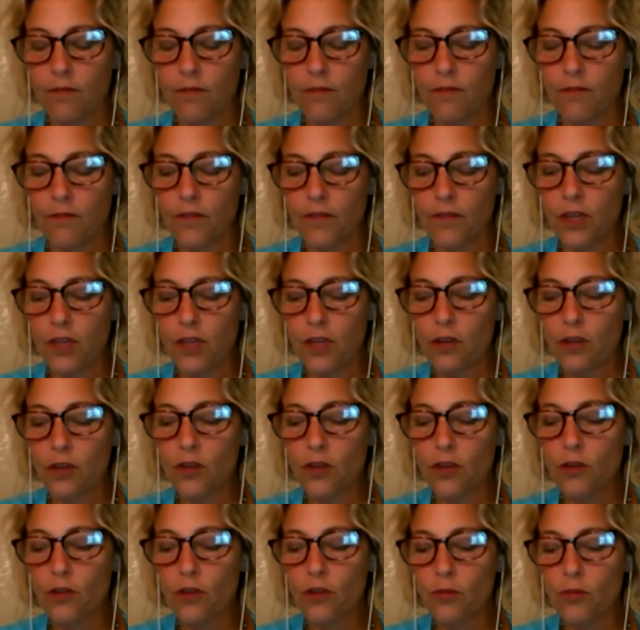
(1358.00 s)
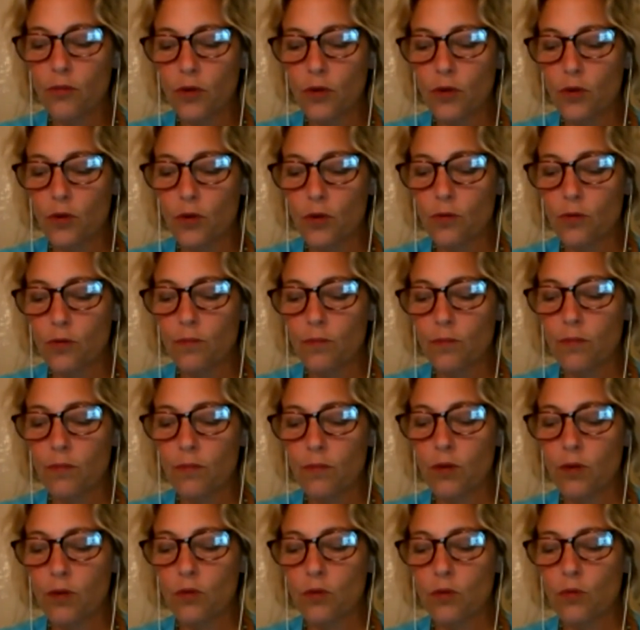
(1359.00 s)
Fill the room
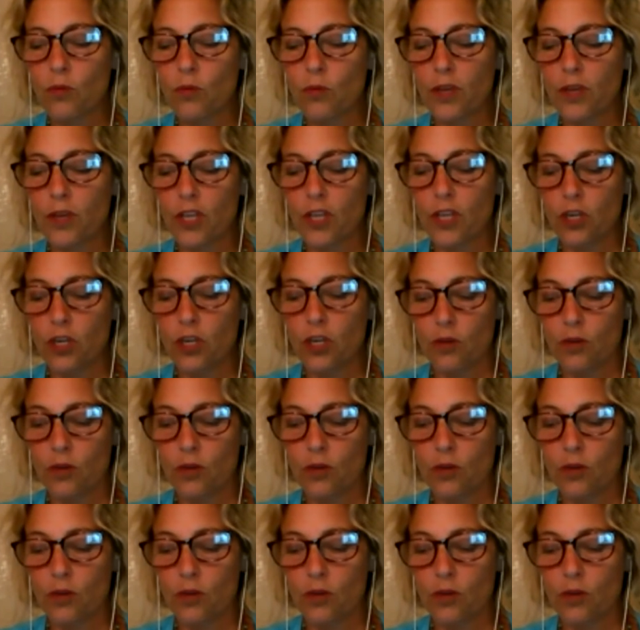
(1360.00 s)
with you.